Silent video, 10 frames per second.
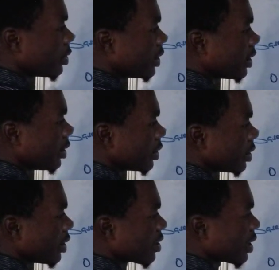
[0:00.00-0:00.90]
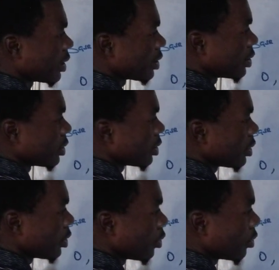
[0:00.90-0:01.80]
D is 30,
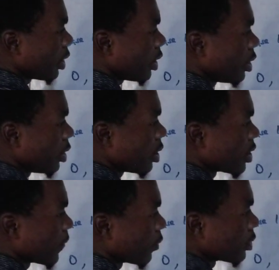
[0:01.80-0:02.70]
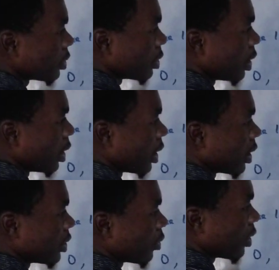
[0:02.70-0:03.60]
your E is 40, and your